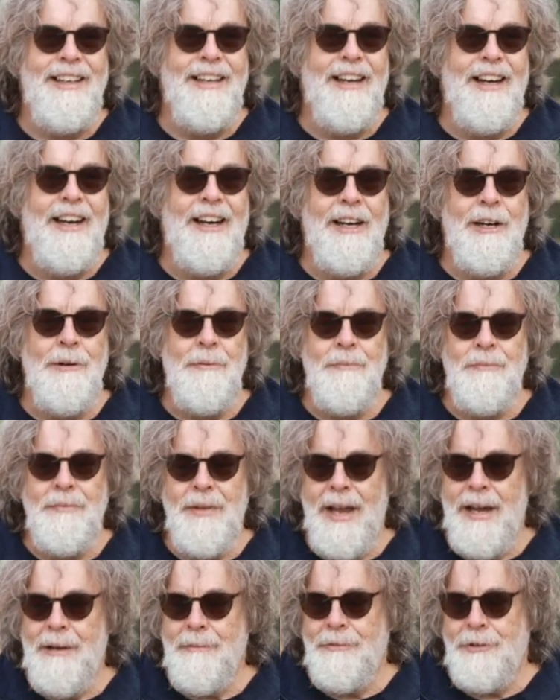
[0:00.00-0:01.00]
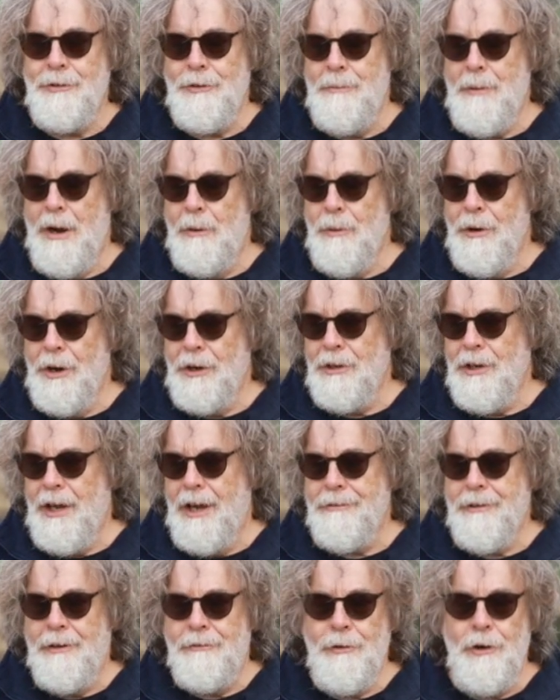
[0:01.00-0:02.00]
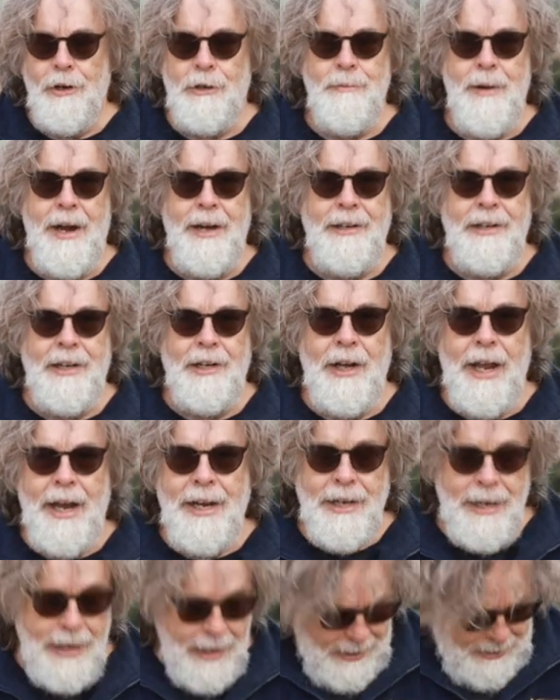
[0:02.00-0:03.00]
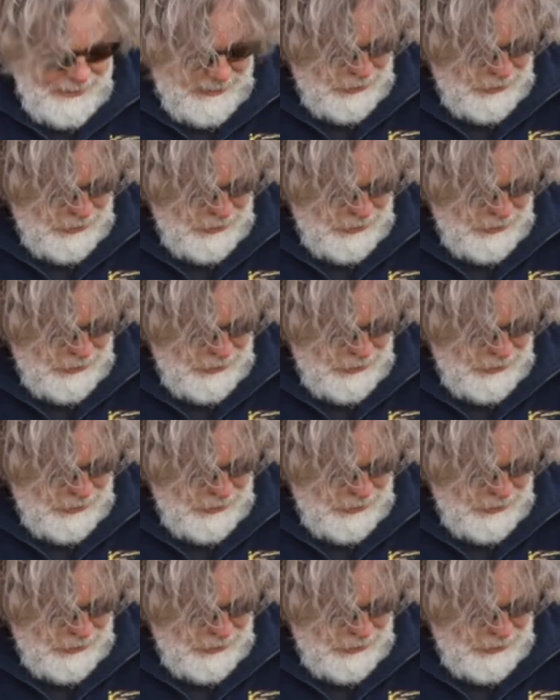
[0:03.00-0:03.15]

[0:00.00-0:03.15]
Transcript: And through my work life, I've worked mainly in Landcare.